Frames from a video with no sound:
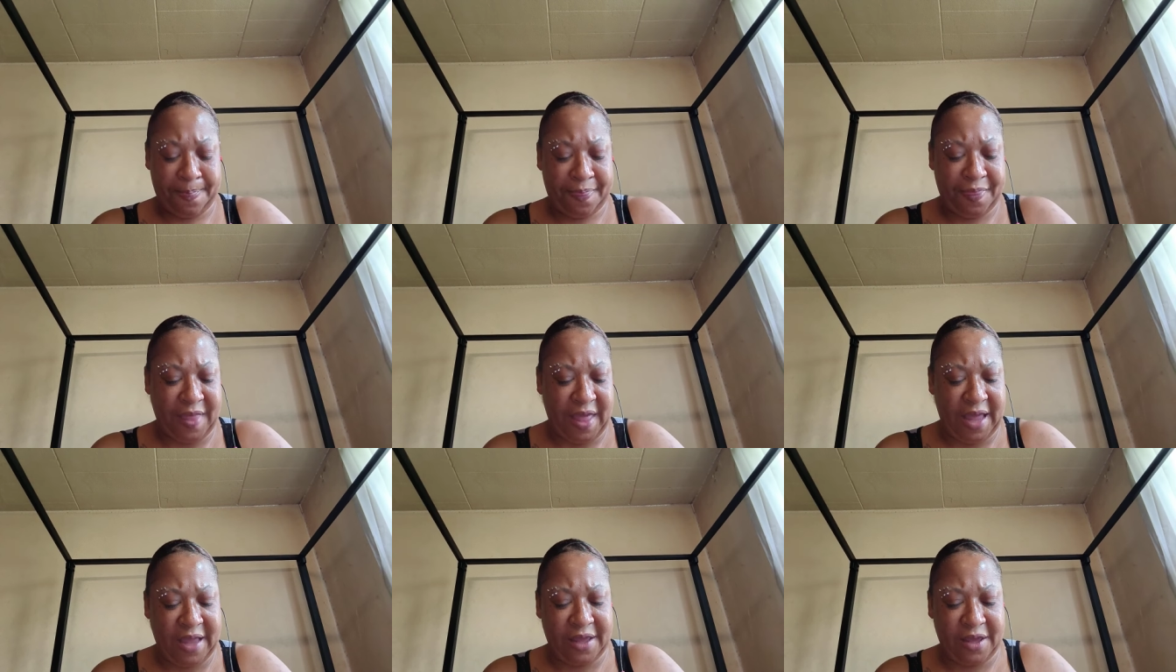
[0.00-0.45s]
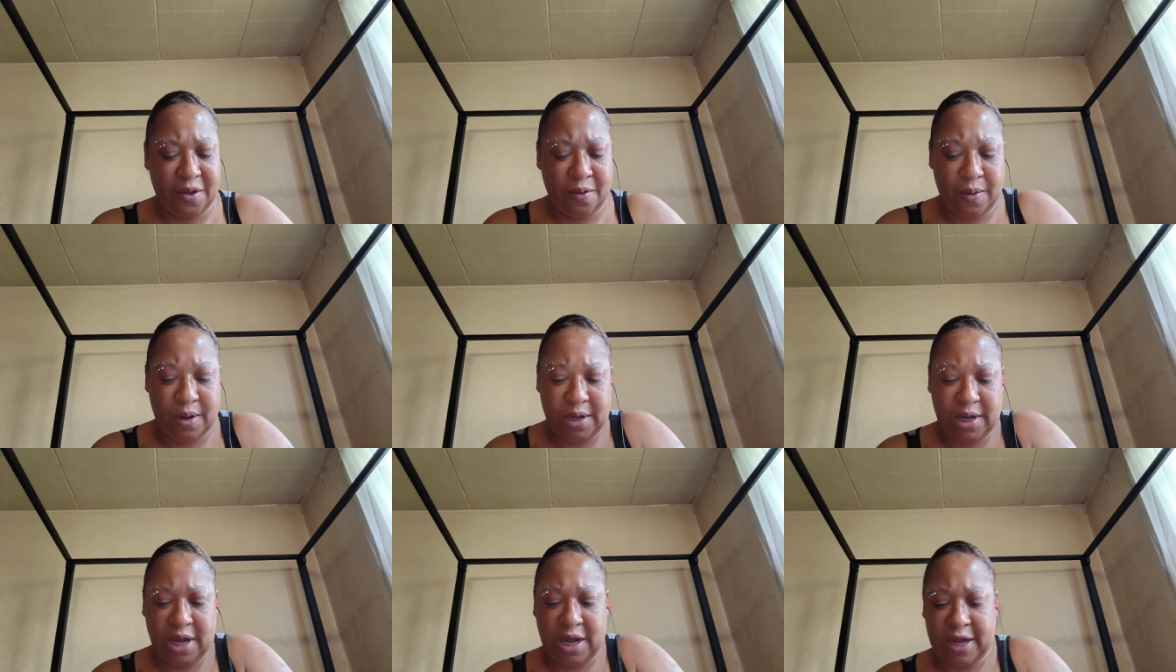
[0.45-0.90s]
Thank you,
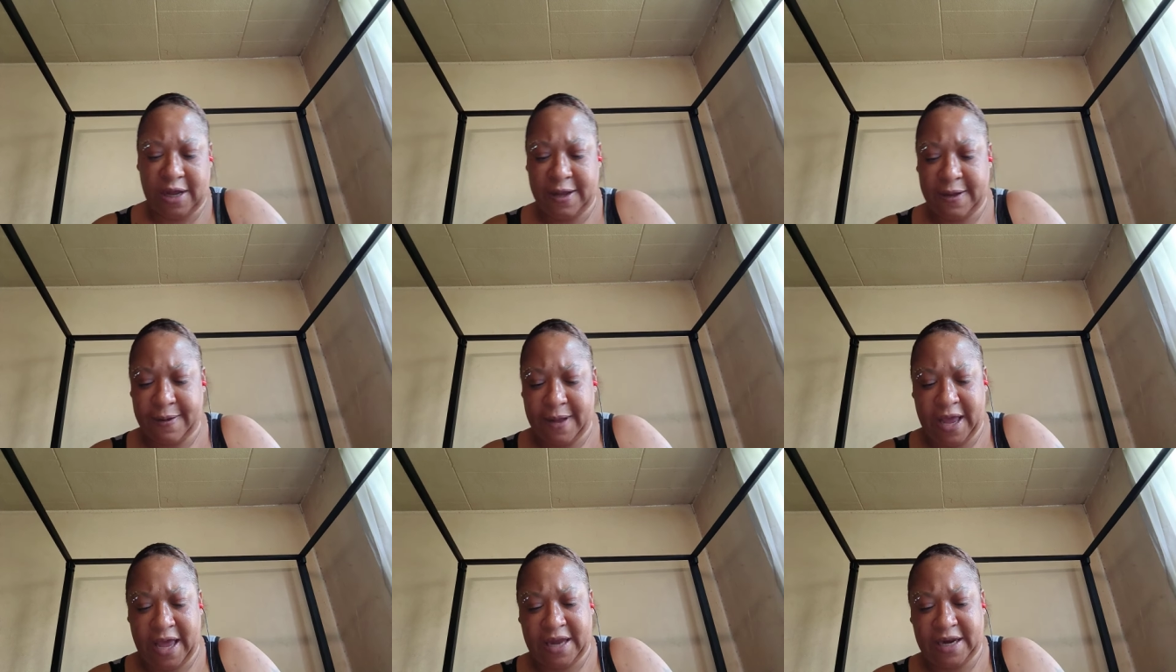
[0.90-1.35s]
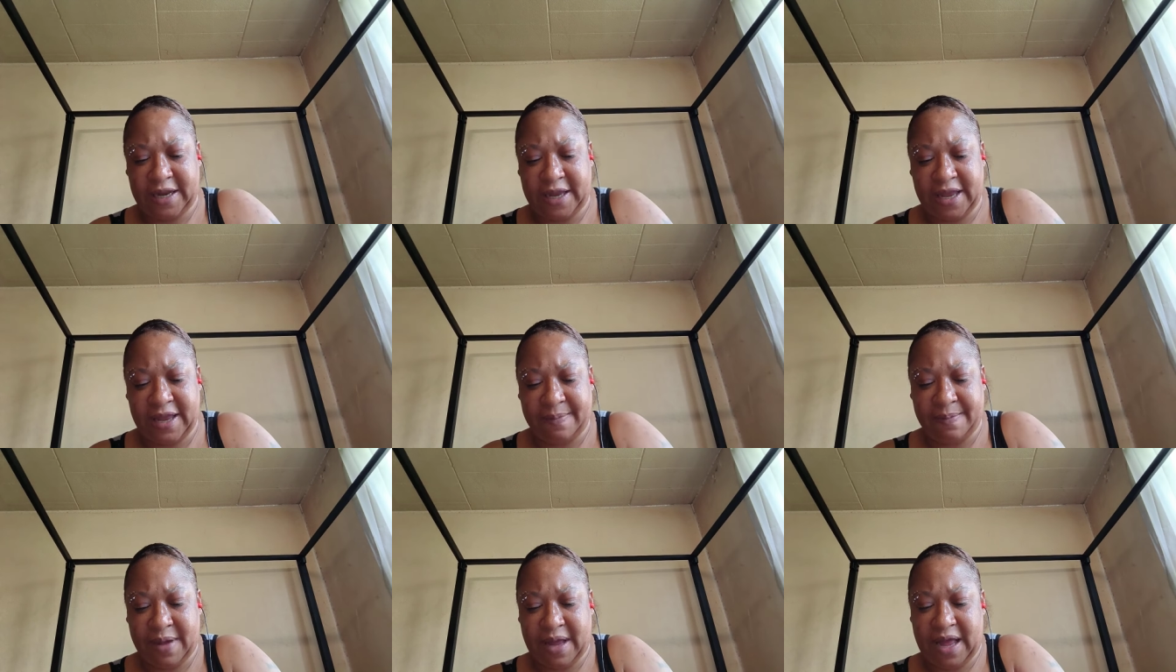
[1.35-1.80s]
Allah. I had to
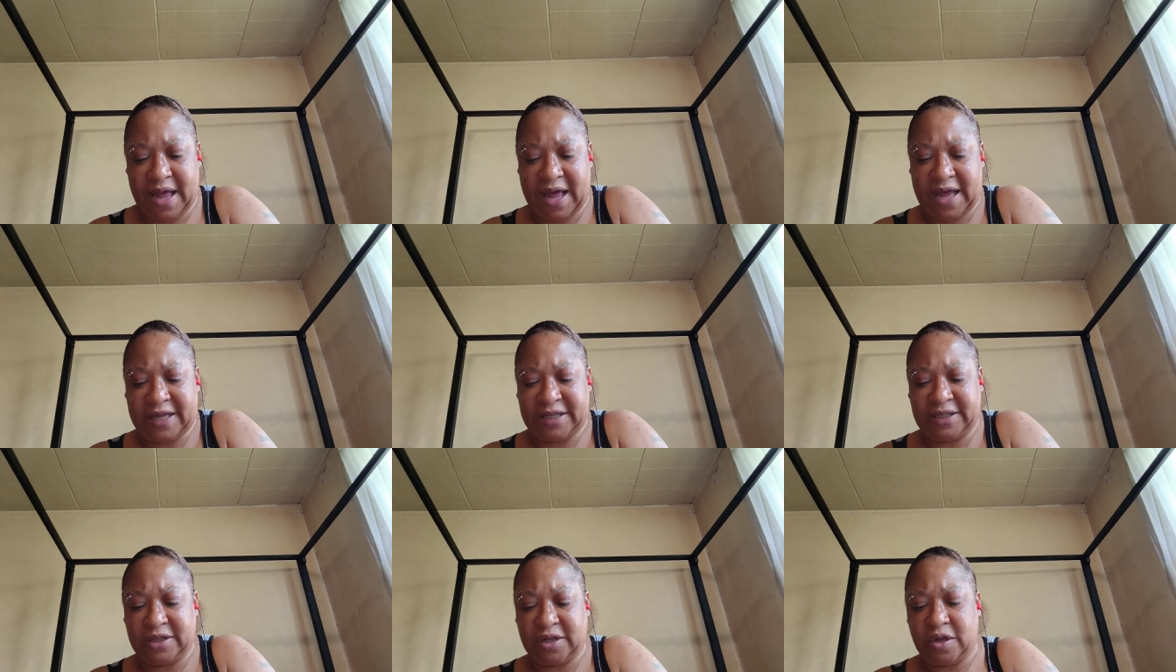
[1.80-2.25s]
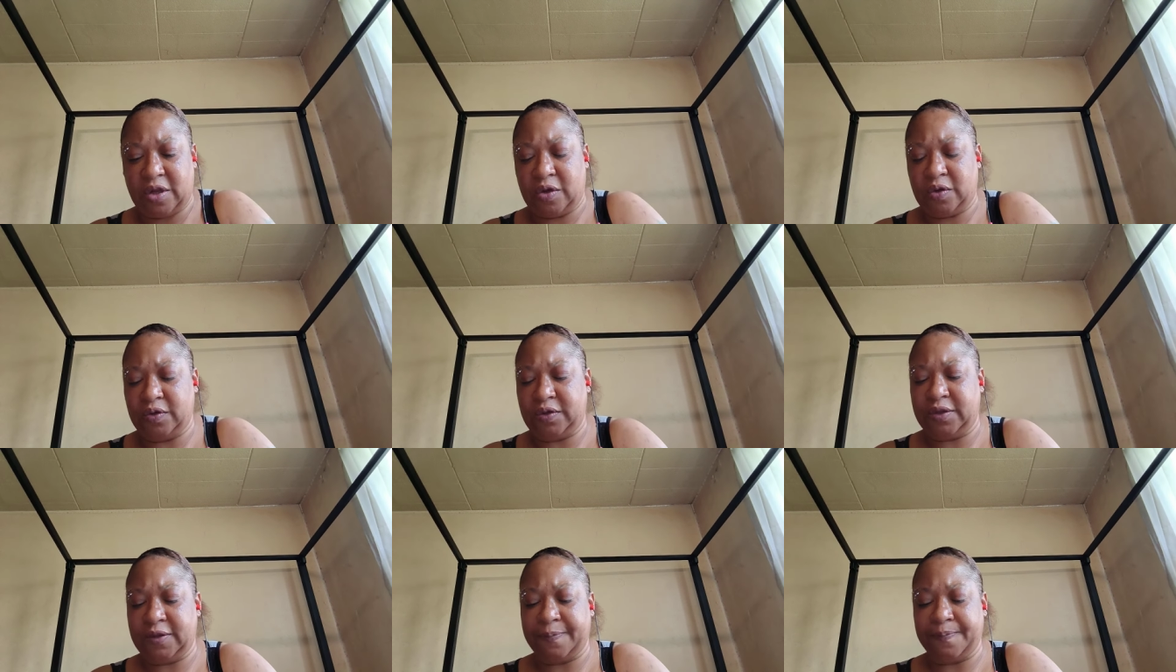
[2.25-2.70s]
keep my eyes
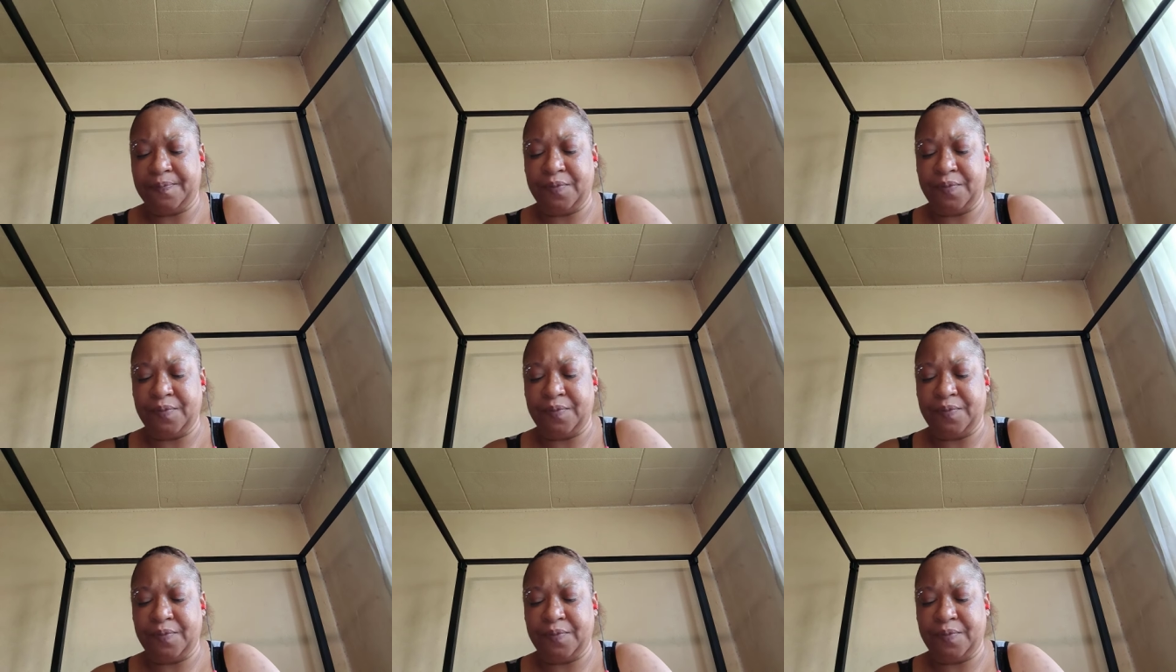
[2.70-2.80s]
closed.